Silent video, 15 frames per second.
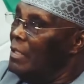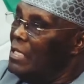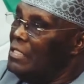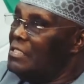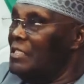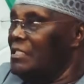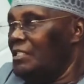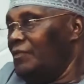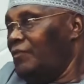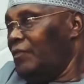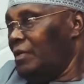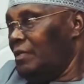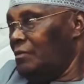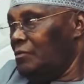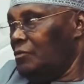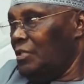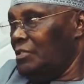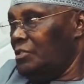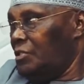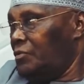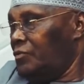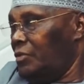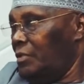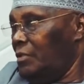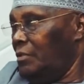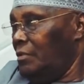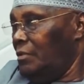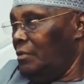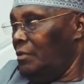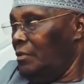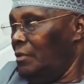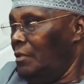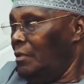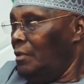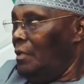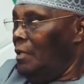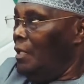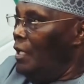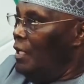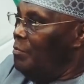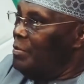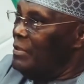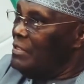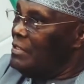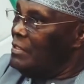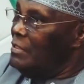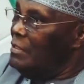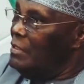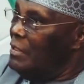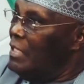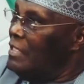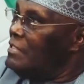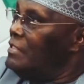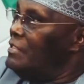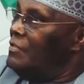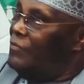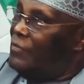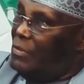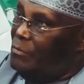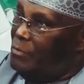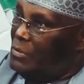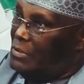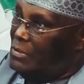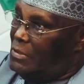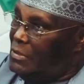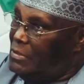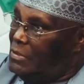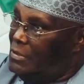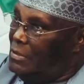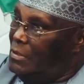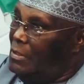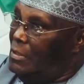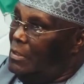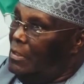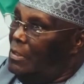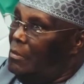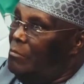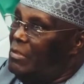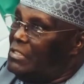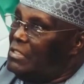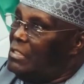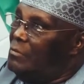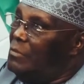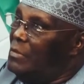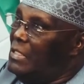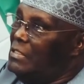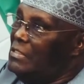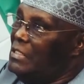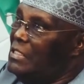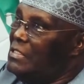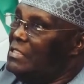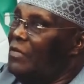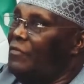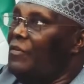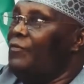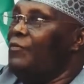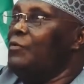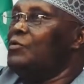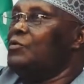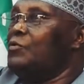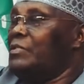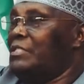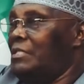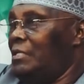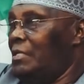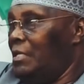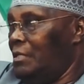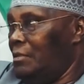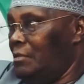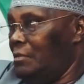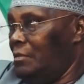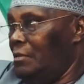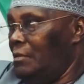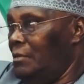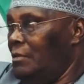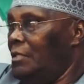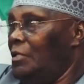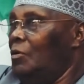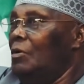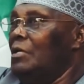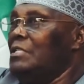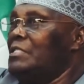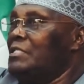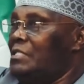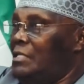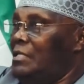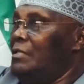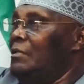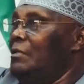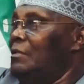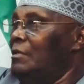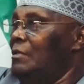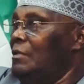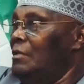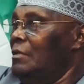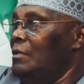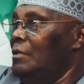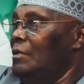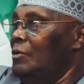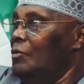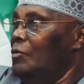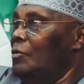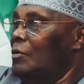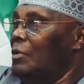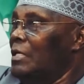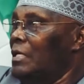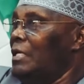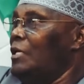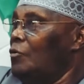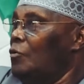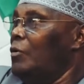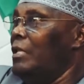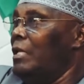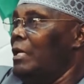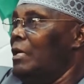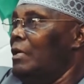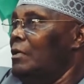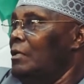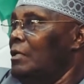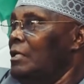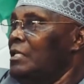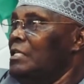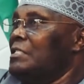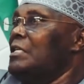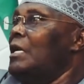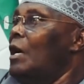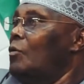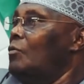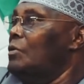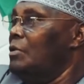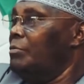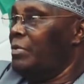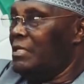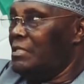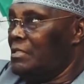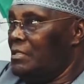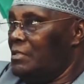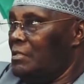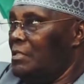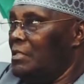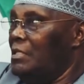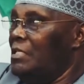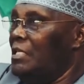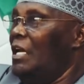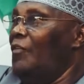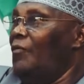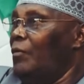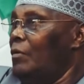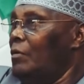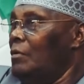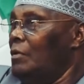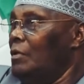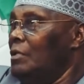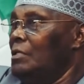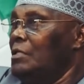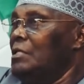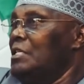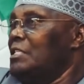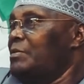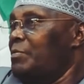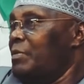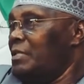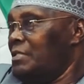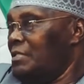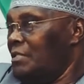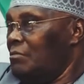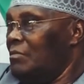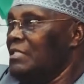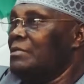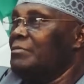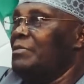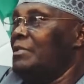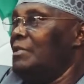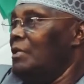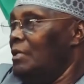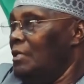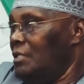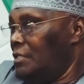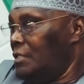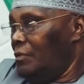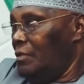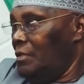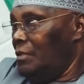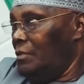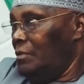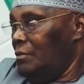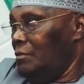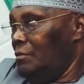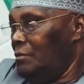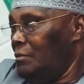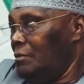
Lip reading: has a different trajectory. APC has a different trajectory. But some Nigerians have refused to see that. They only see, that a northerner is now the president. Therefore, the next president must be a southerner,